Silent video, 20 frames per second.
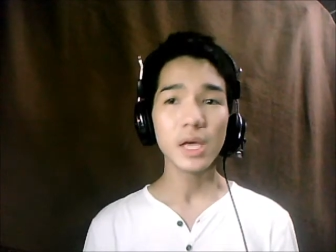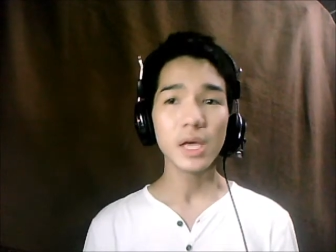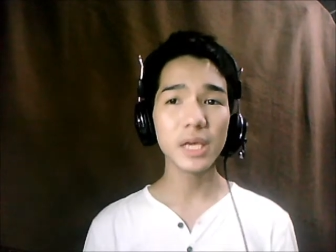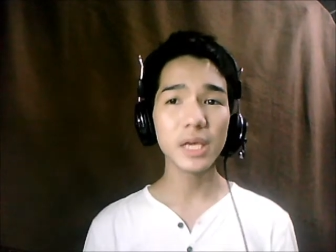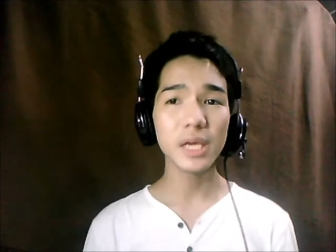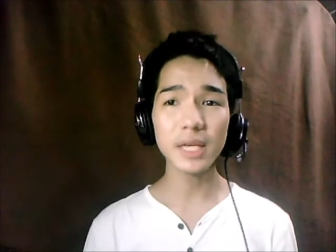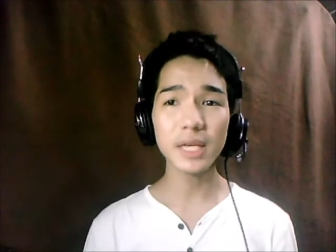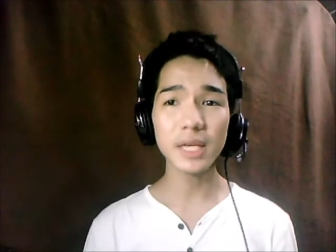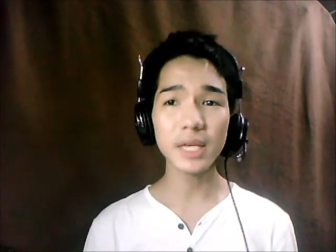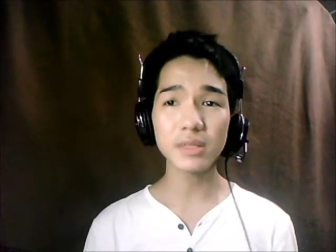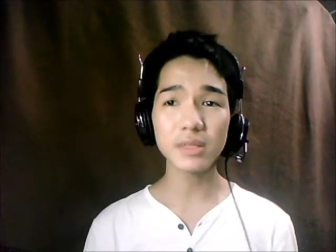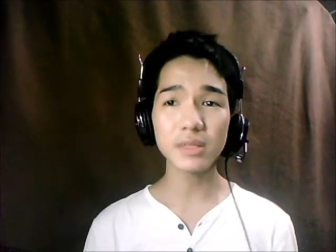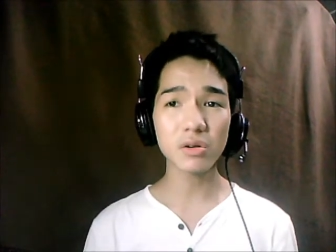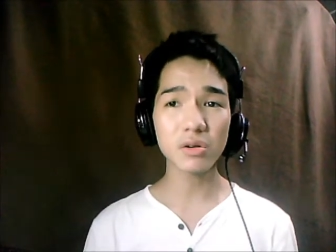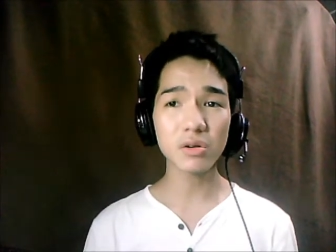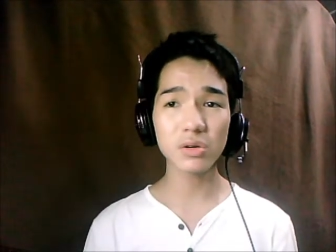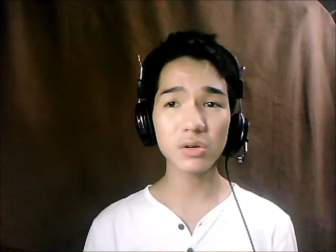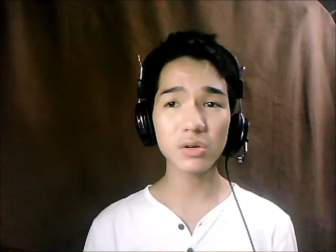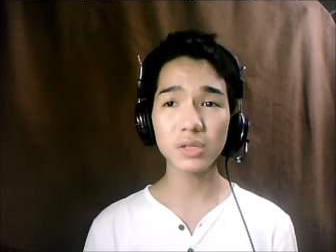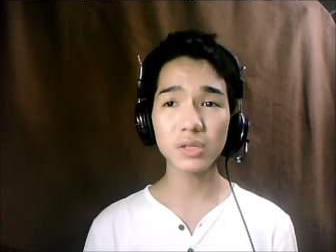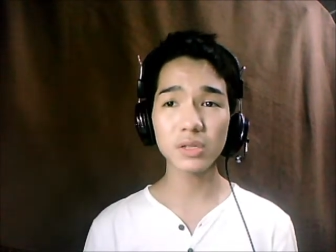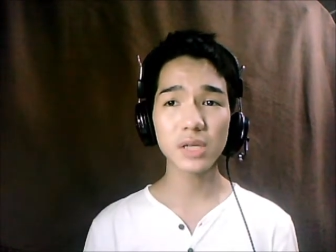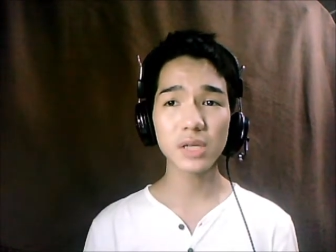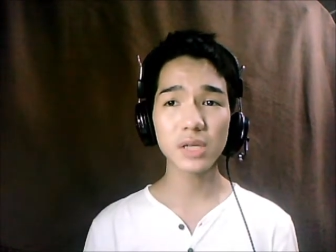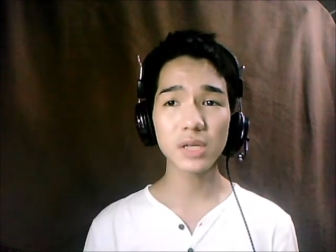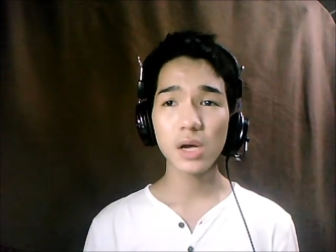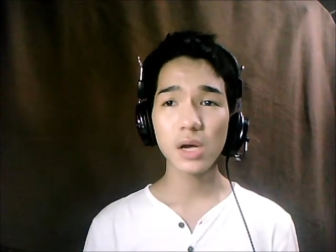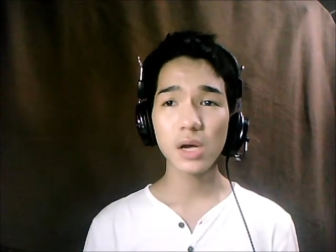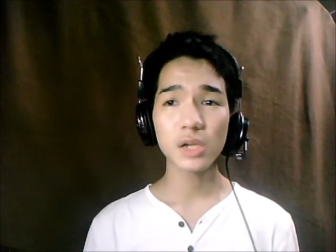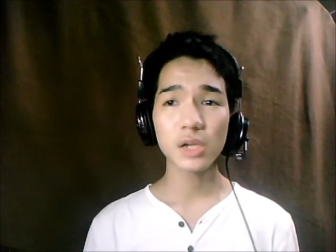He is a good
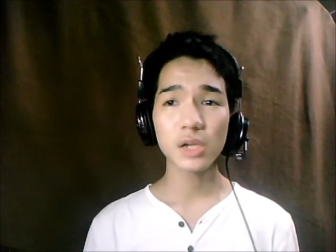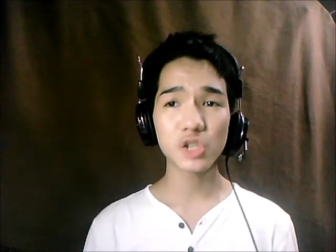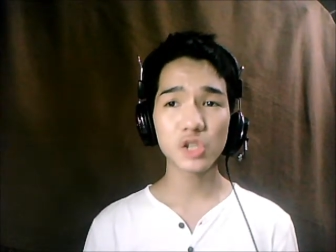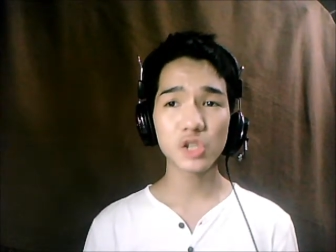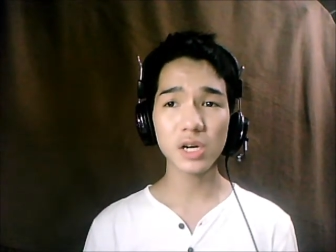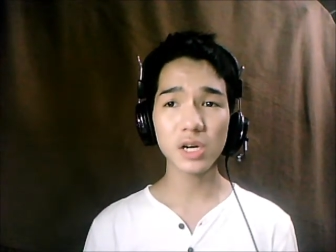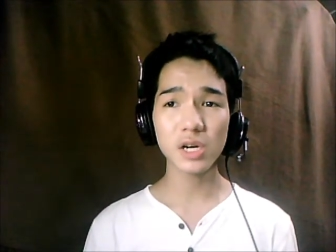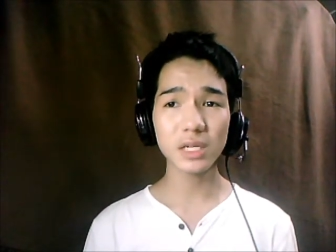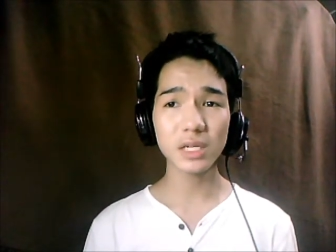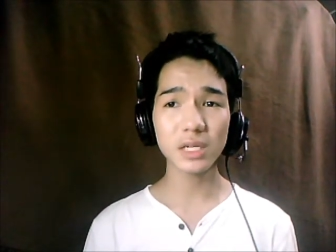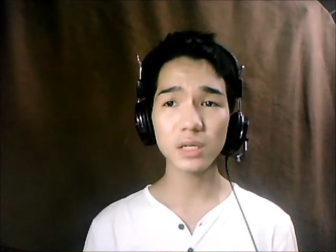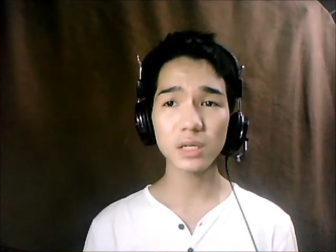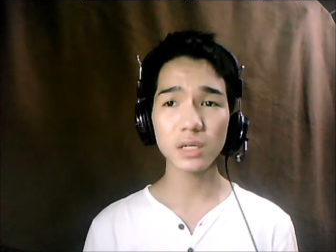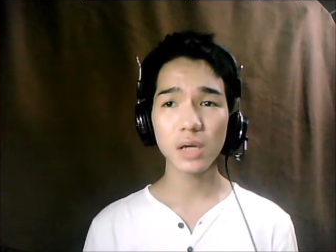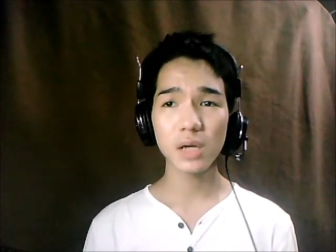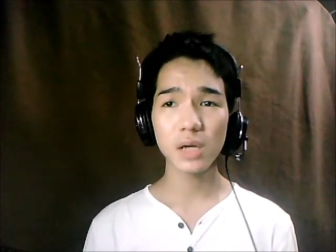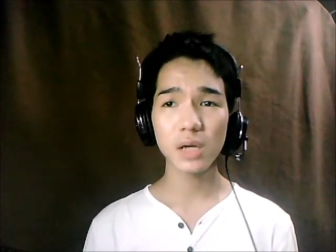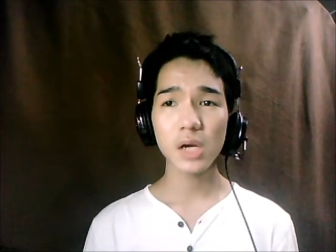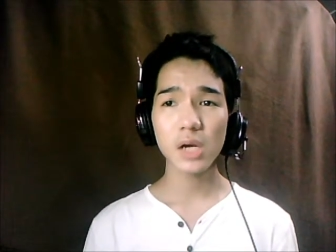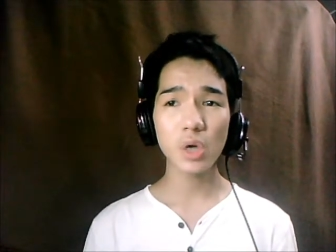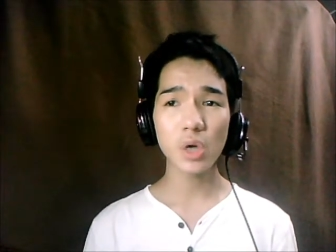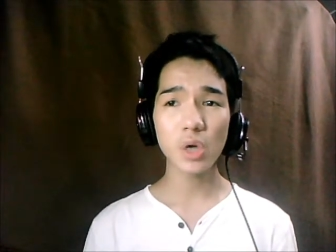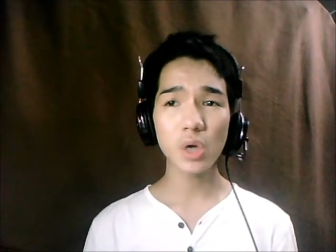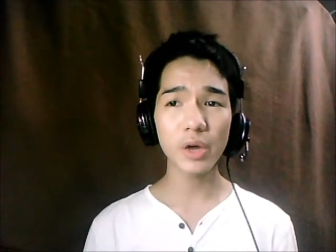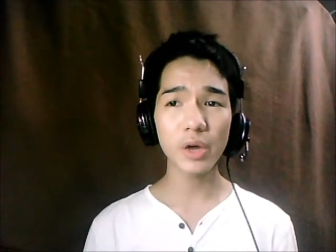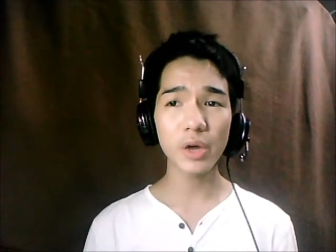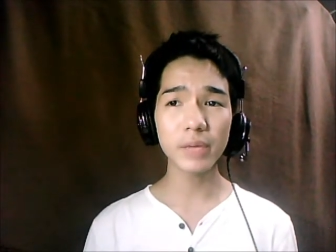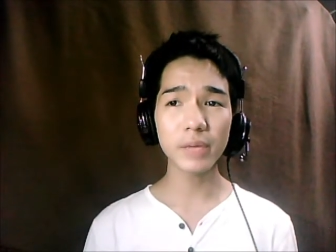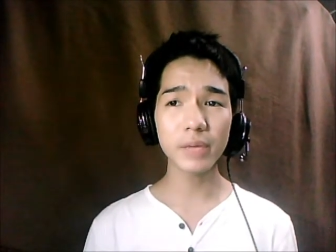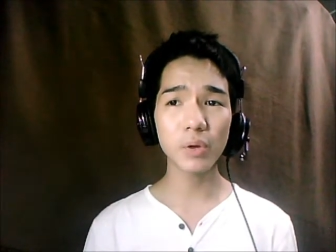jerk,
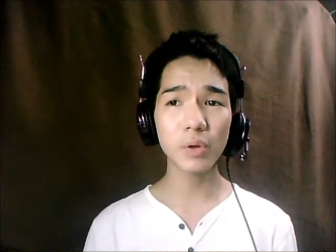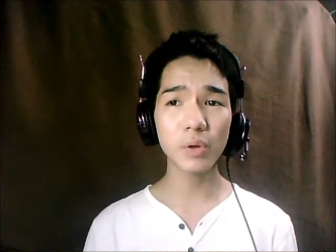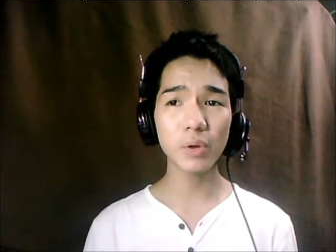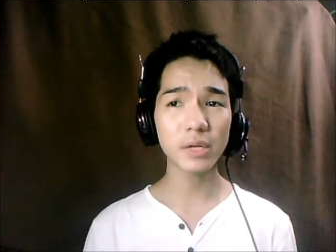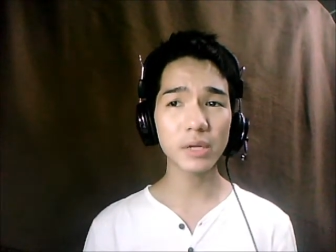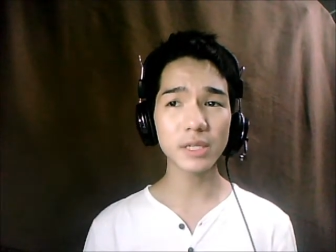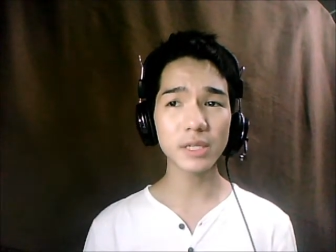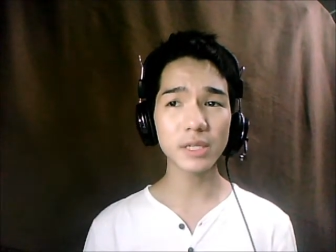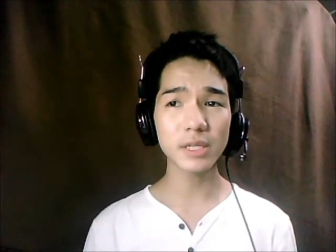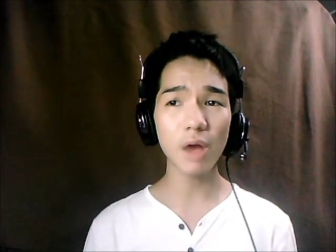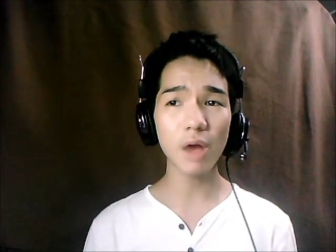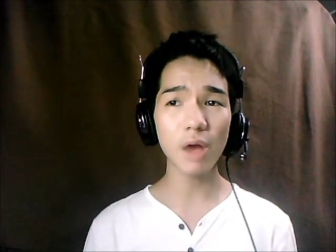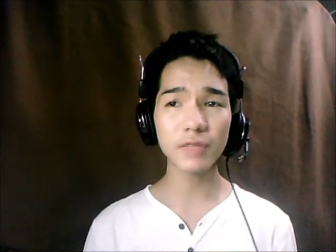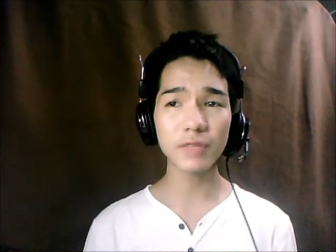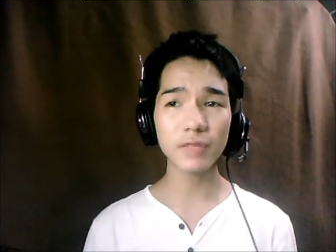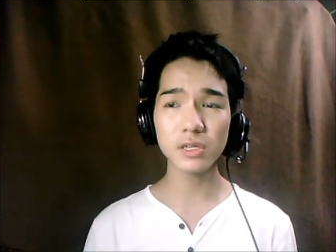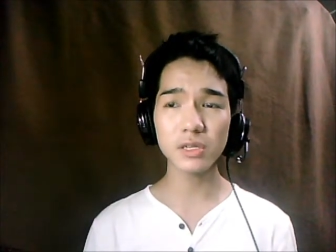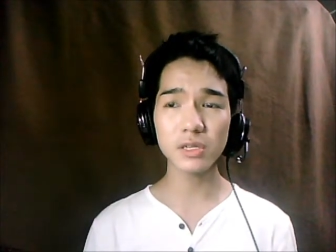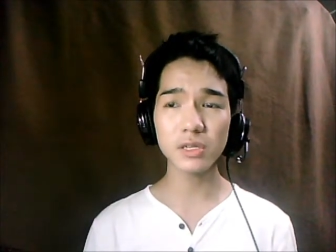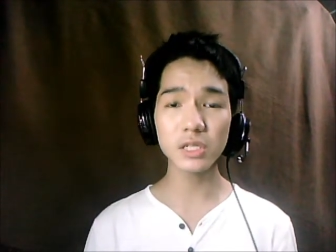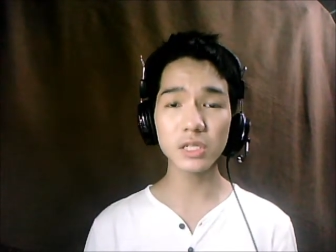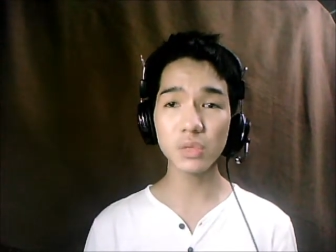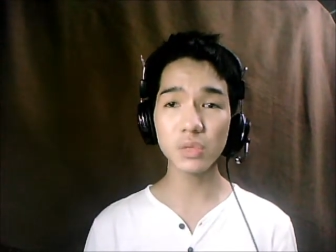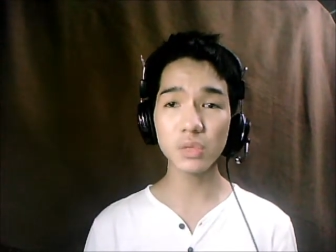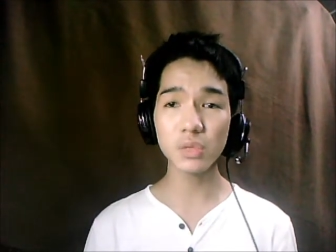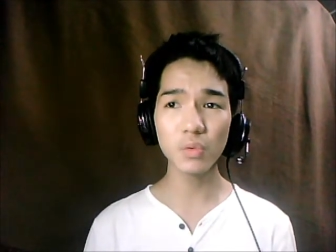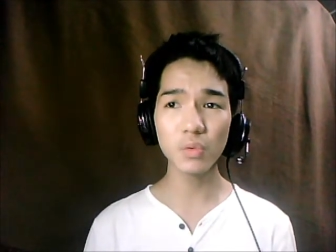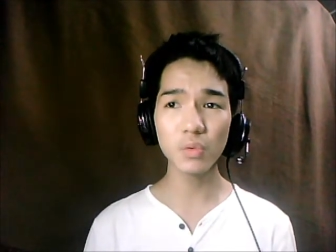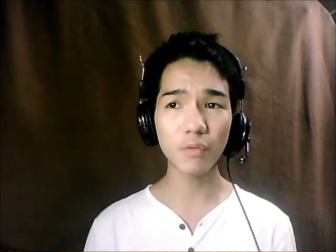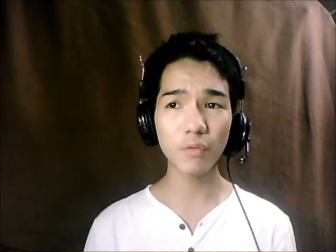going police officer
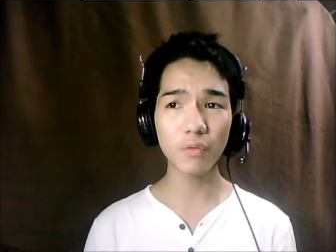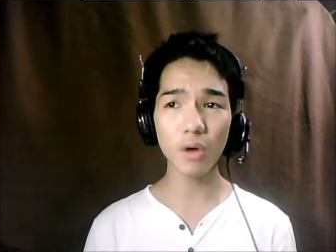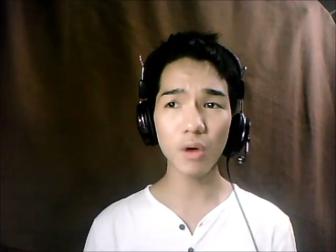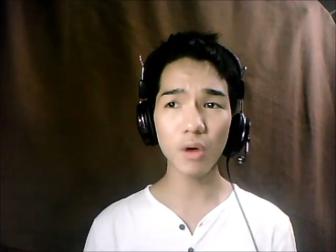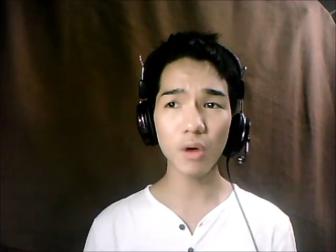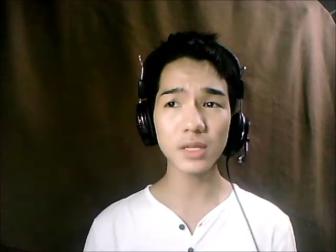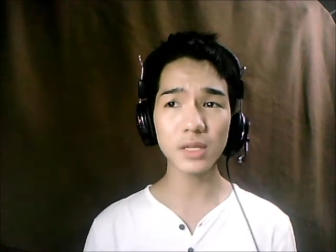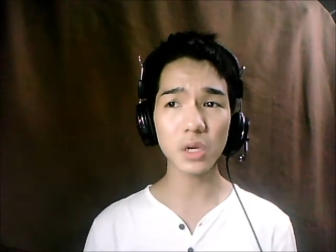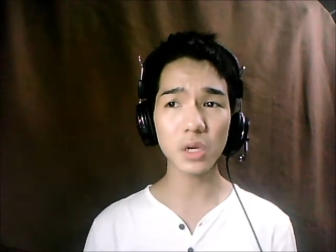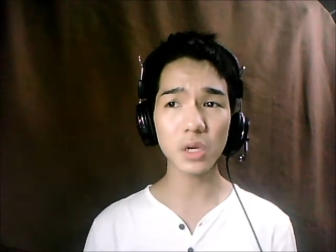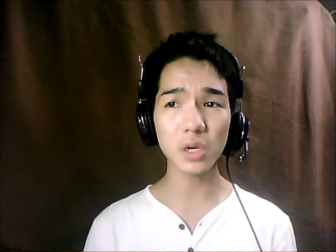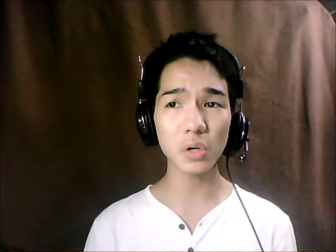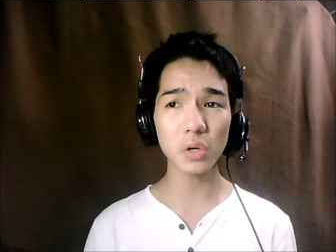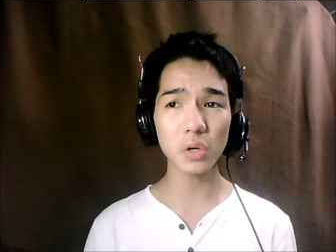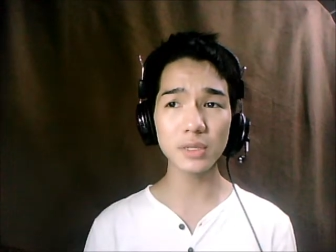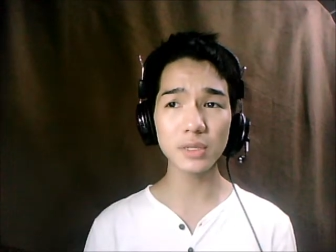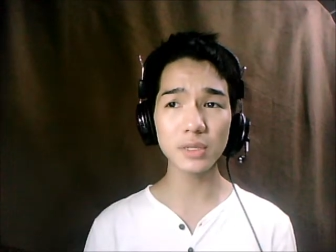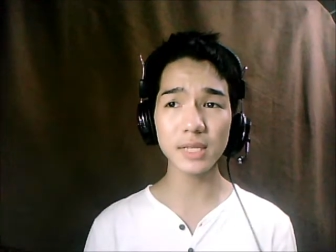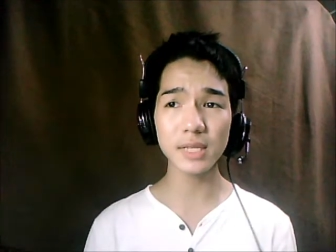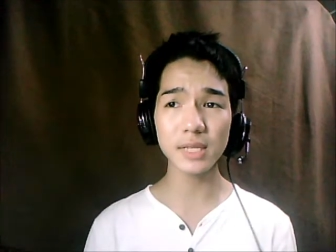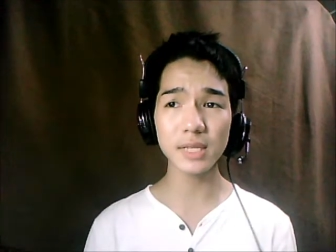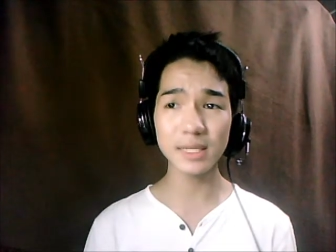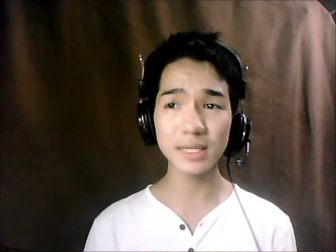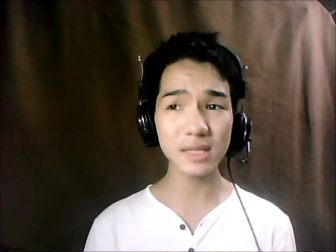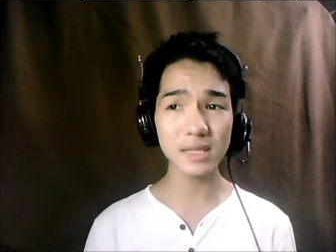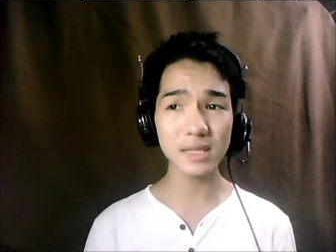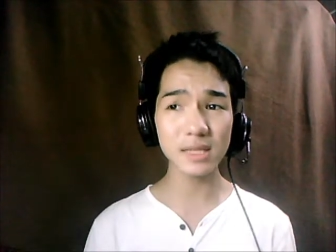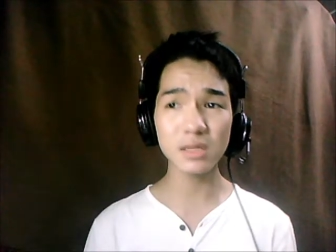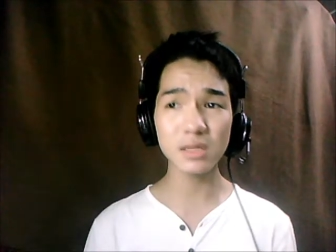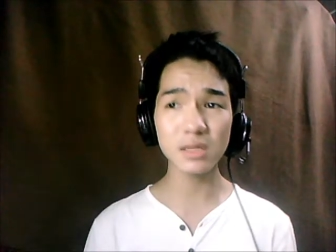who was across
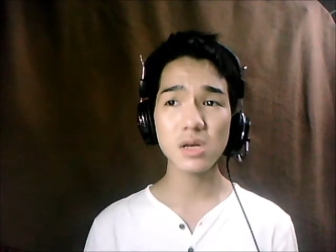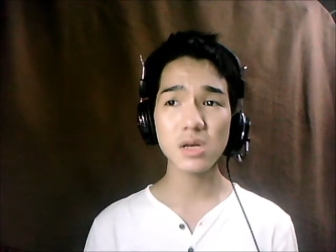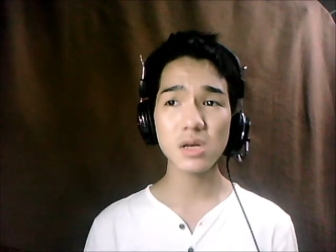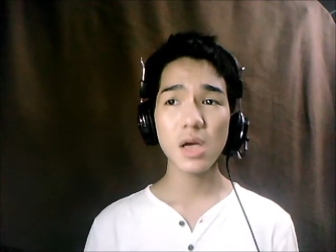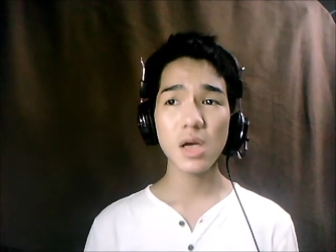Texas